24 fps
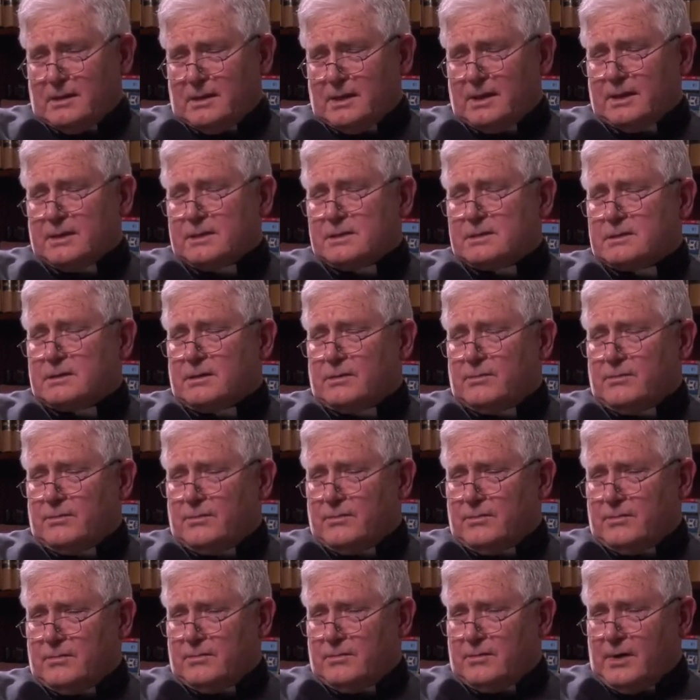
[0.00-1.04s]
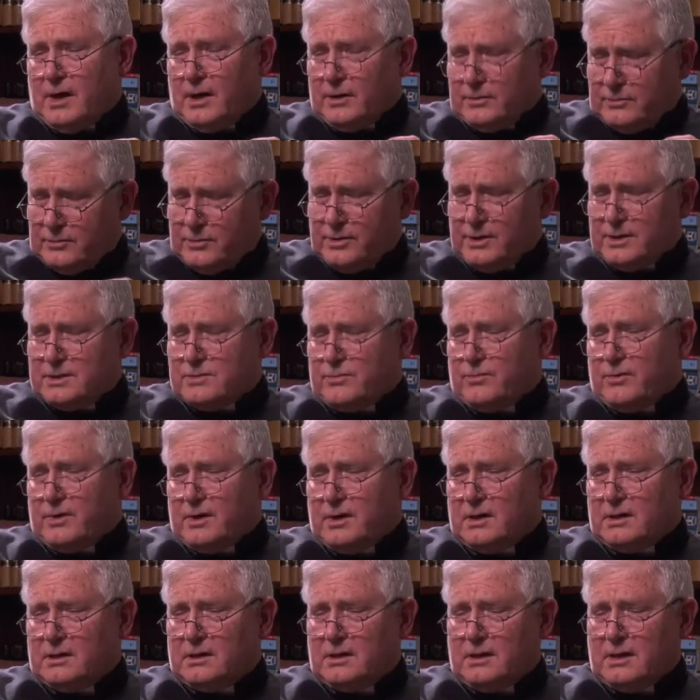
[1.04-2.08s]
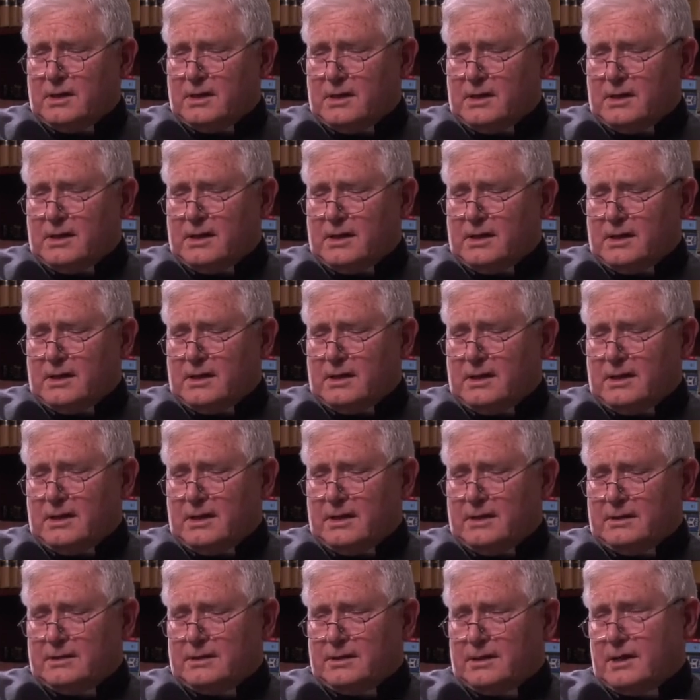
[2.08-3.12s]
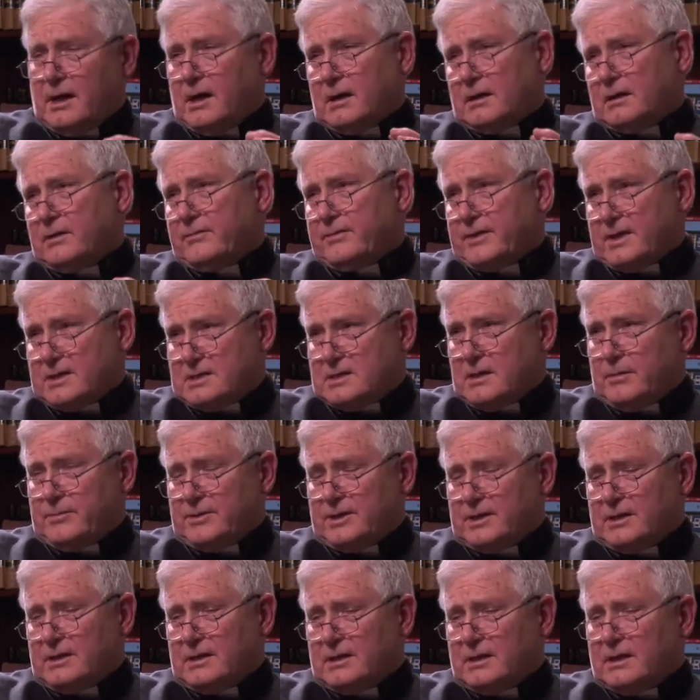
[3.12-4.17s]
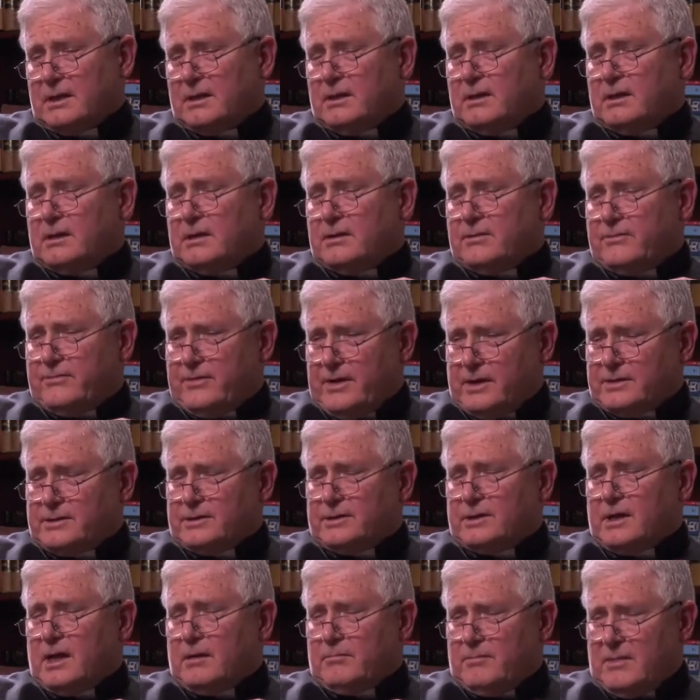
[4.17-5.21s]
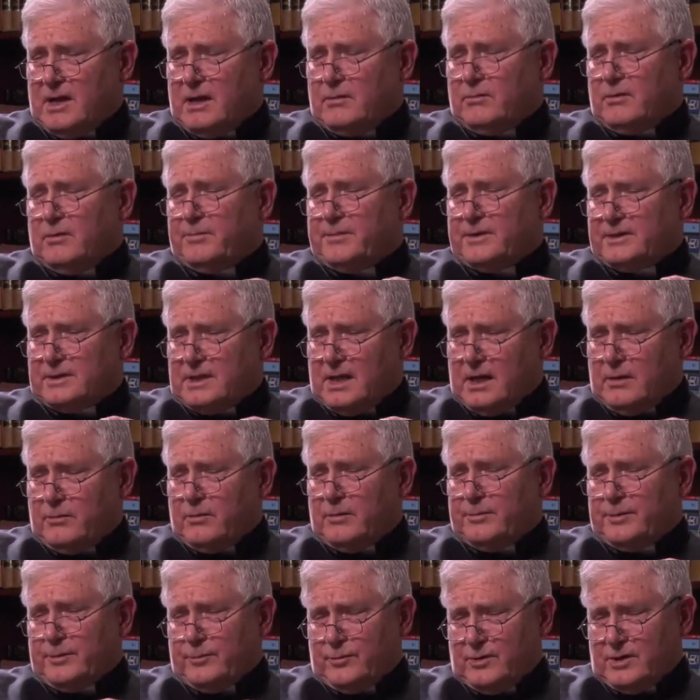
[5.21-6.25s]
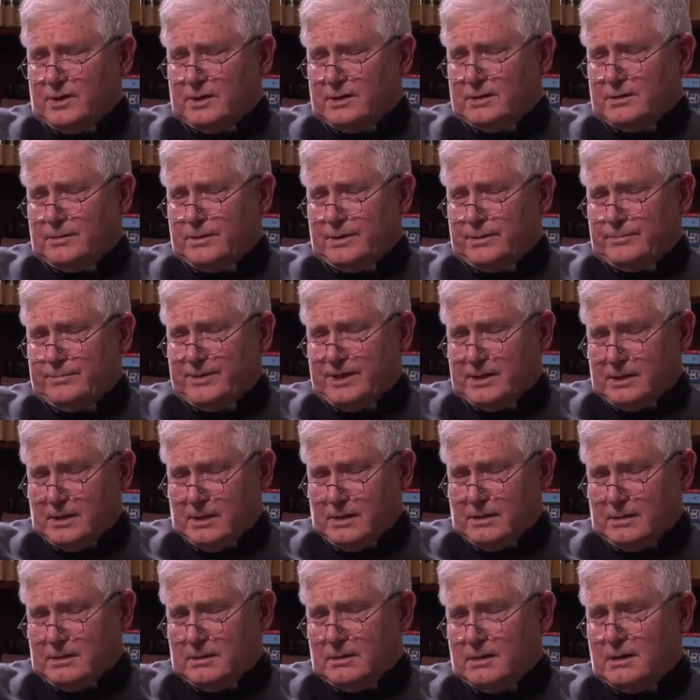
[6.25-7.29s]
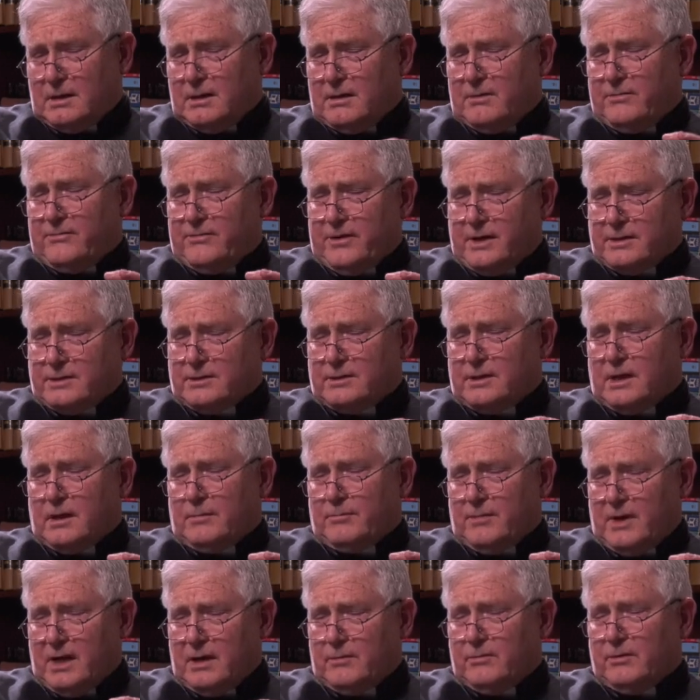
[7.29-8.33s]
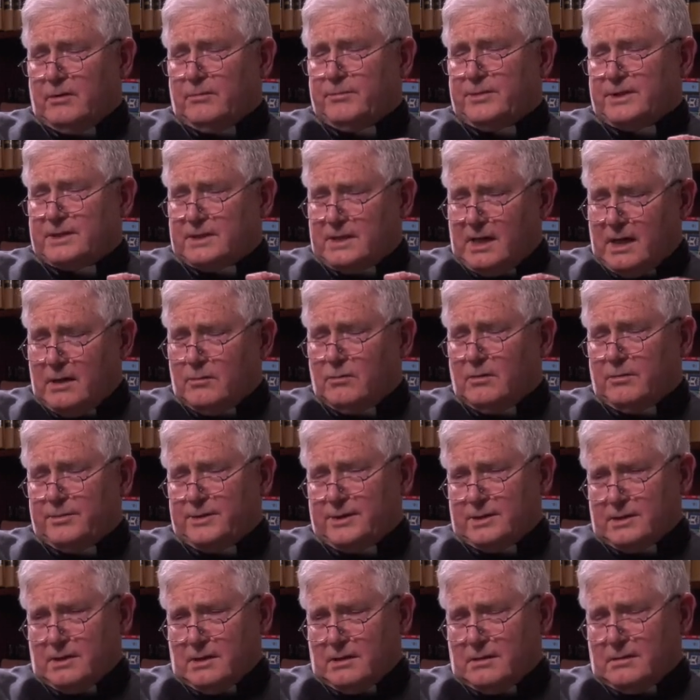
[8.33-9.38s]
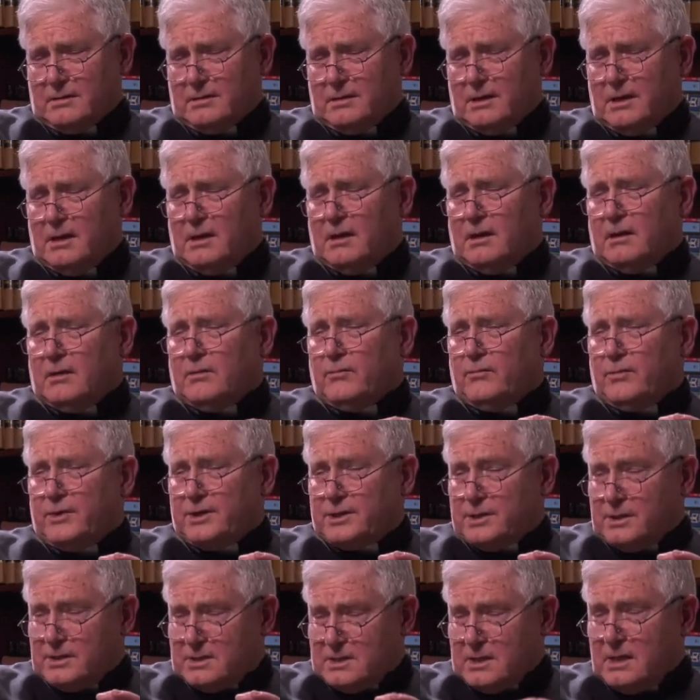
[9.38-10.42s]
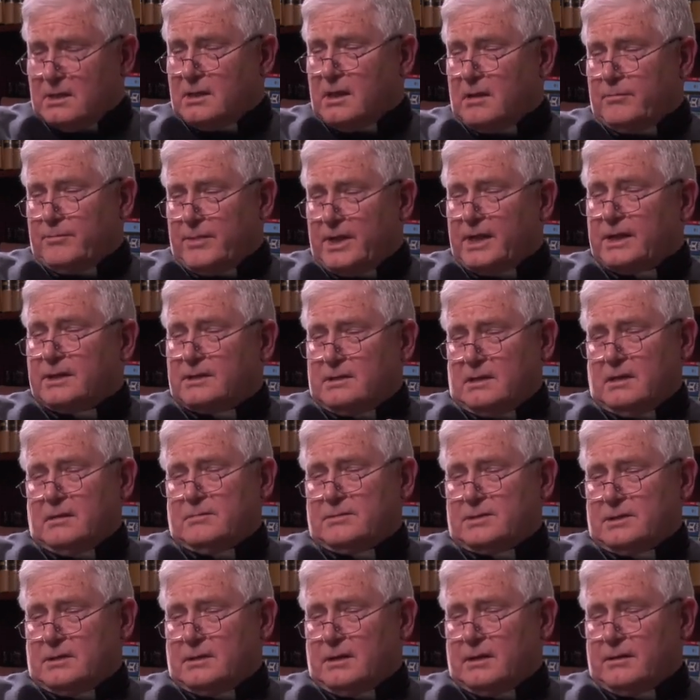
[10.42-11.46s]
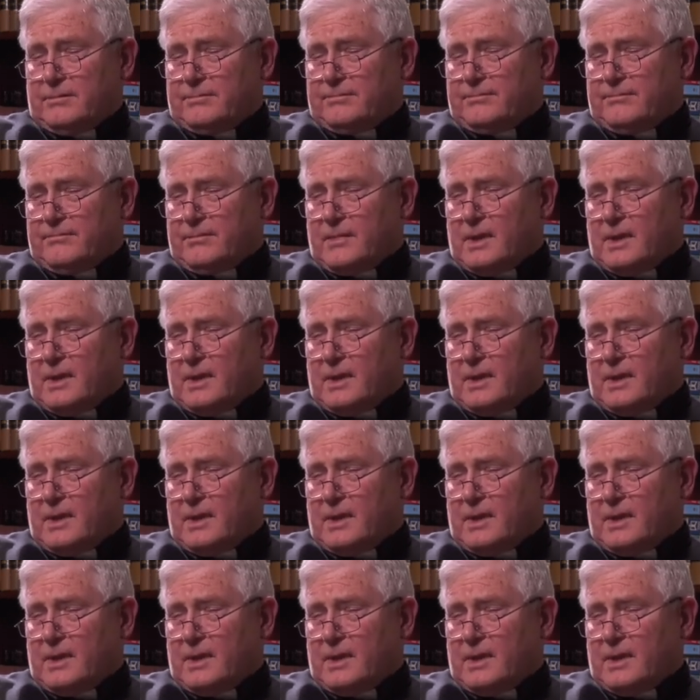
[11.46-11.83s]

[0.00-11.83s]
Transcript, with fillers: is our Lord's word in the Garden of Gethsemane, Father, not my will, but thy will be done. Father, not my will, but thy will be done. We should say that many times a day.